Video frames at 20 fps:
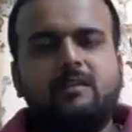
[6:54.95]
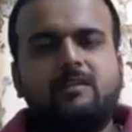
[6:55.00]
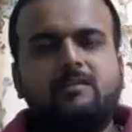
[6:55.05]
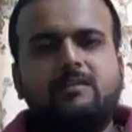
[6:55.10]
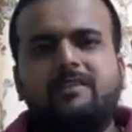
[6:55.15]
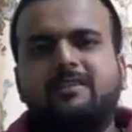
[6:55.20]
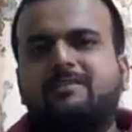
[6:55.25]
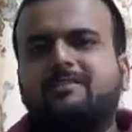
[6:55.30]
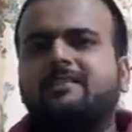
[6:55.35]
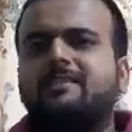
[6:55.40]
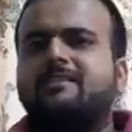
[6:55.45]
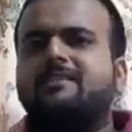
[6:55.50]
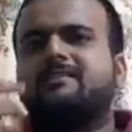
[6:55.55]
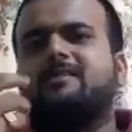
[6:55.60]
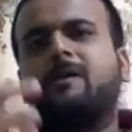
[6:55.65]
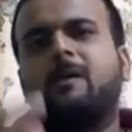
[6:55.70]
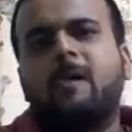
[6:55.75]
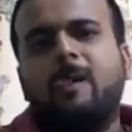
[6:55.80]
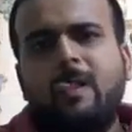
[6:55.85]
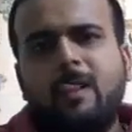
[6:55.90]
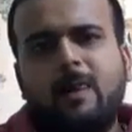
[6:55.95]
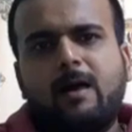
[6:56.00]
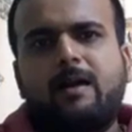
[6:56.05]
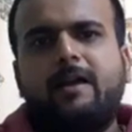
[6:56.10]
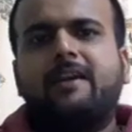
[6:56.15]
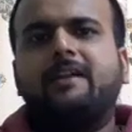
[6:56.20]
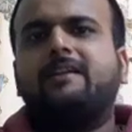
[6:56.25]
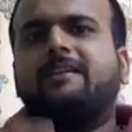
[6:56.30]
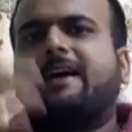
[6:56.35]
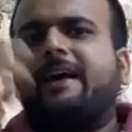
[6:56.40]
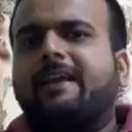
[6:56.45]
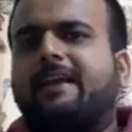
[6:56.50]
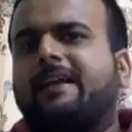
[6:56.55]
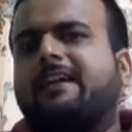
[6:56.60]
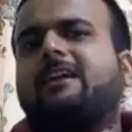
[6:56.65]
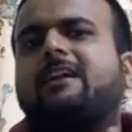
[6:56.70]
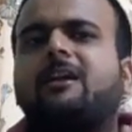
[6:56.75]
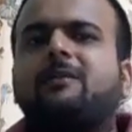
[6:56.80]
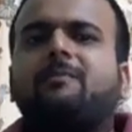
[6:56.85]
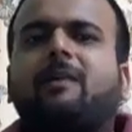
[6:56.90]
This is
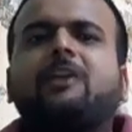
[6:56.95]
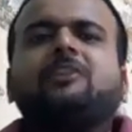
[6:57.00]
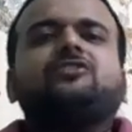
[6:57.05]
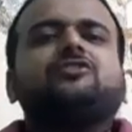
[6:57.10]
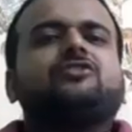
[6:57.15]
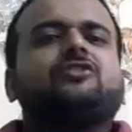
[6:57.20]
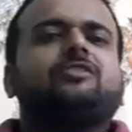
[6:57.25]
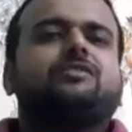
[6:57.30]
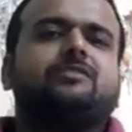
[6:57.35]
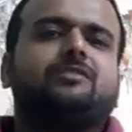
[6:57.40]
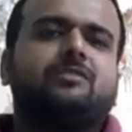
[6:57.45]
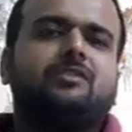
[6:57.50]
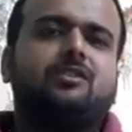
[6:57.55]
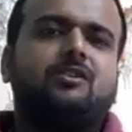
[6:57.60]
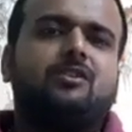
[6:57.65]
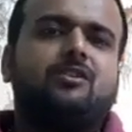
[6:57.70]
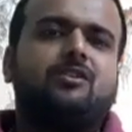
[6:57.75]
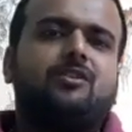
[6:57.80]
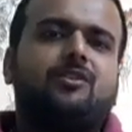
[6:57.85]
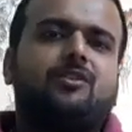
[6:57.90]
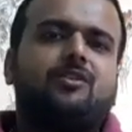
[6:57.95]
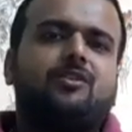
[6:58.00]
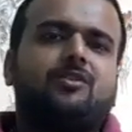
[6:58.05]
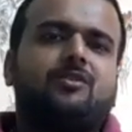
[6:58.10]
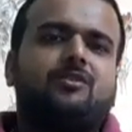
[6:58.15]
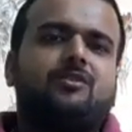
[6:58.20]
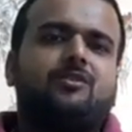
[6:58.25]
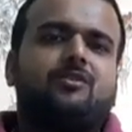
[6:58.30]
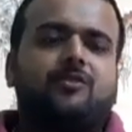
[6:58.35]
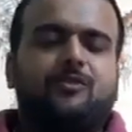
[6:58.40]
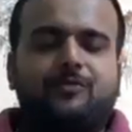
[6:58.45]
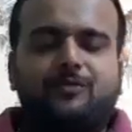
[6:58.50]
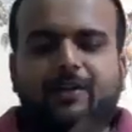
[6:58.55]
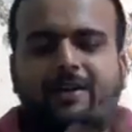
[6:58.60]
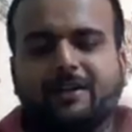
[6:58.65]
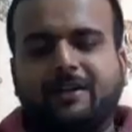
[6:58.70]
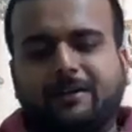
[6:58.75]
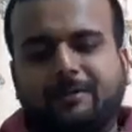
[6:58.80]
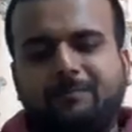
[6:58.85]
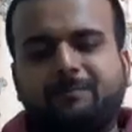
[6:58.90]
indirectly mentioned
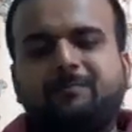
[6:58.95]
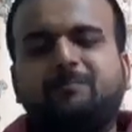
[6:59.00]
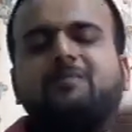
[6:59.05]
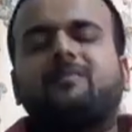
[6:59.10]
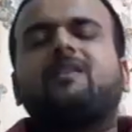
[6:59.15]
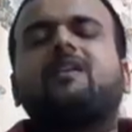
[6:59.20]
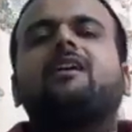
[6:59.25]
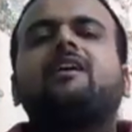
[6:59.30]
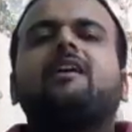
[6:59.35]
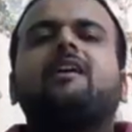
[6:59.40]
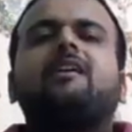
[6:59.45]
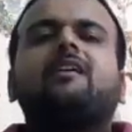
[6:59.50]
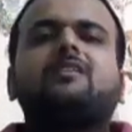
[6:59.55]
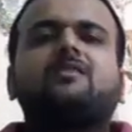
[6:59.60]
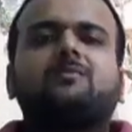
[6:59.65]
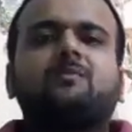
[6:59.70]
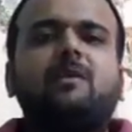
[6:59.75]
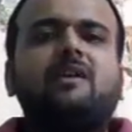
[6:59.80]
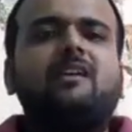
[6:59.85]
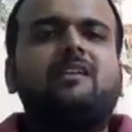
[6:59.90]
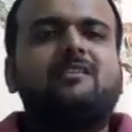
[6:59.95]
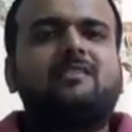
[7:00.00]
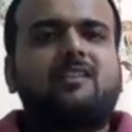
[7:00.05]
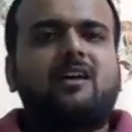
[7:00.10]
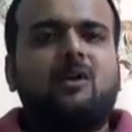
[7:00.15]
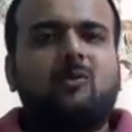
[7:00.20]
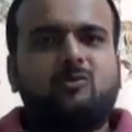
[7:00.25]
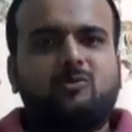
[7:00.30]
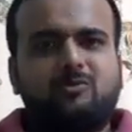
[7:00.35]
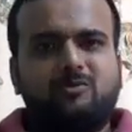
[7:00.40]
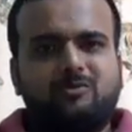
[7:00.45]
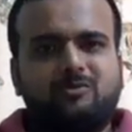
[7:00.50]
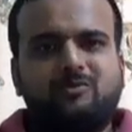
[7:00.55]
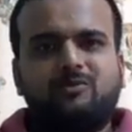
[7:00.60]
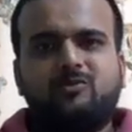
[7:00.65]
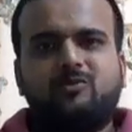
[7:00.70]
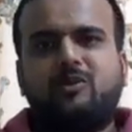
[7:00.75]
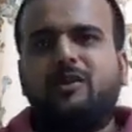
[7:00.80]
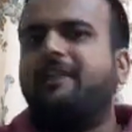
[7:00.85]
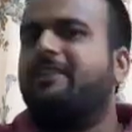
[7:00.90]
when he speaks out
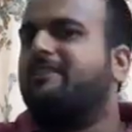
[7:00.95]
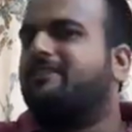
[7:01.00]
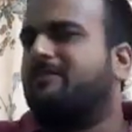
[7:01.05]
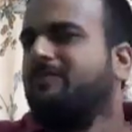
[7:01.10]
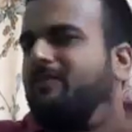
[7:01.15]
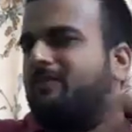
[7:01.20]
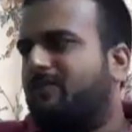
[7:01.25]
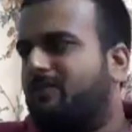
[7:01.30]
to his